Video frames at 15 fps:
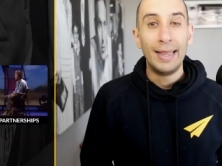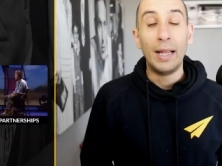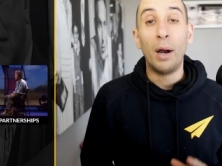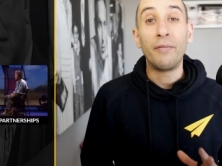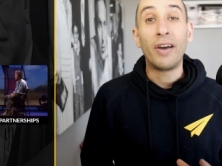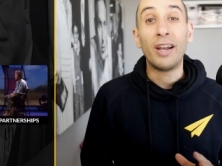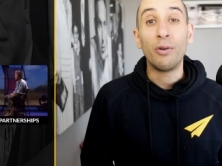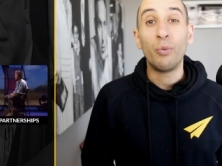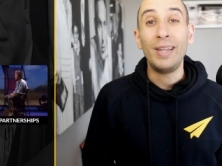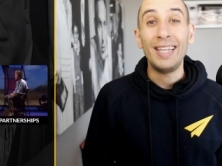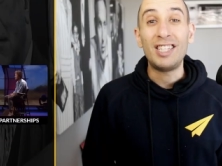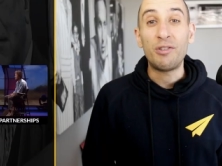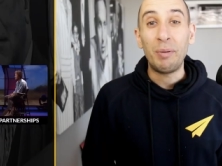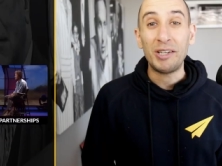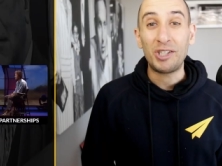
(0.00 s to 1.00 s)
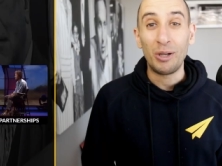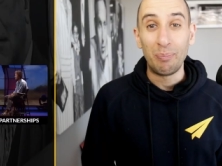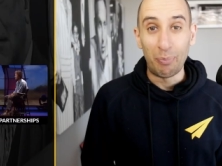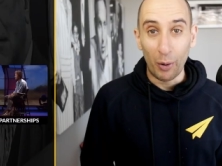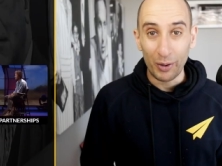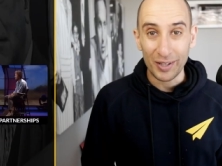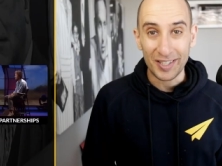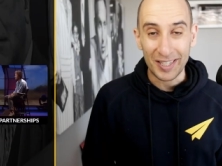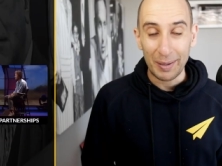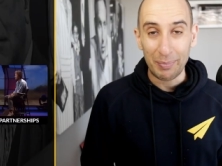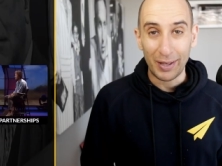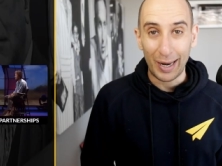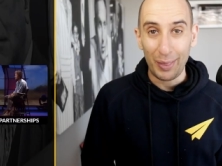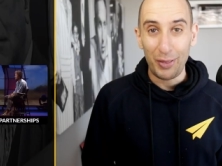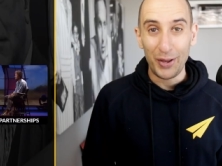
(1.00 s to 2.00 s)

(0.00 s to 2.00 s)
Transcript: Now I've got a really special bonus clip that I